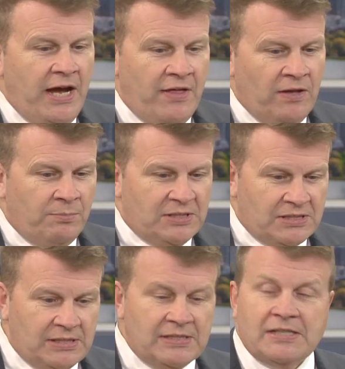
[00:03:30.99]
and they'll be
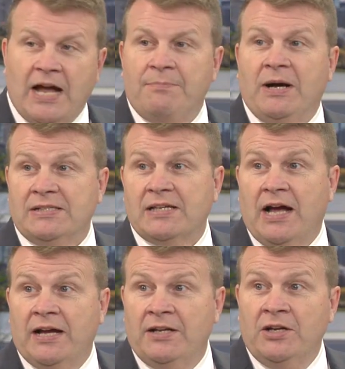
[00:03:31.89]
sitting side by
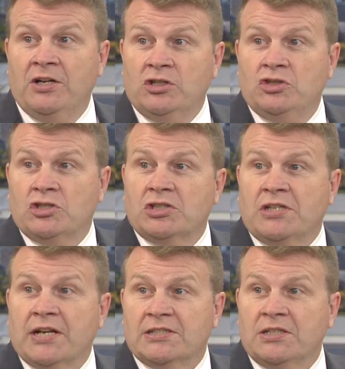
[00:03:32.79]
side, just
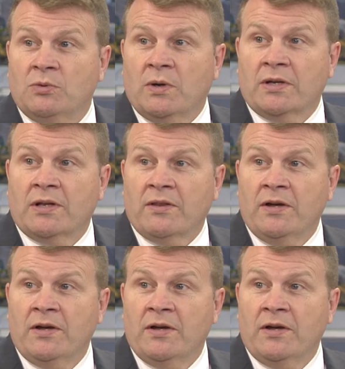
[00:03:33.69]
texting one another.